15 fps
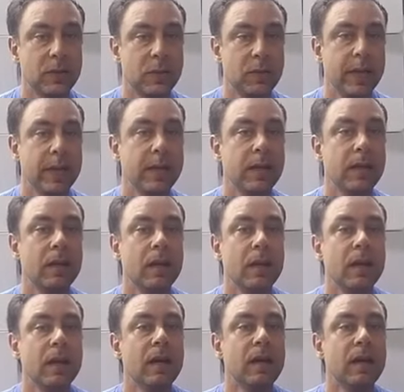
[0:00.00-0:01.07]
train
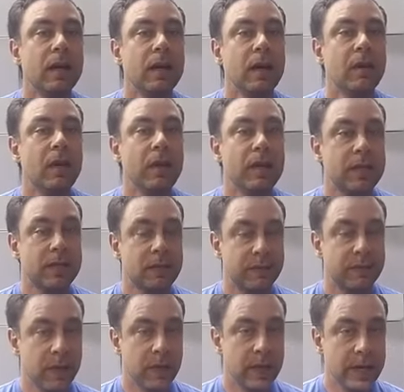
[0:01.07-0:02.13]
just
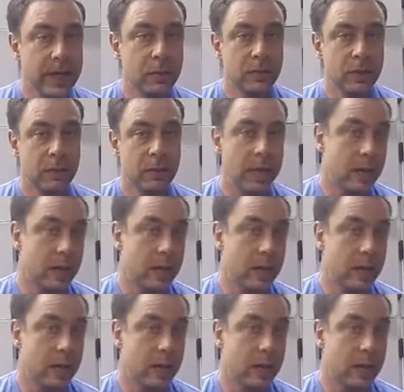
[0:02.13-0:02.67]
for an ego trip?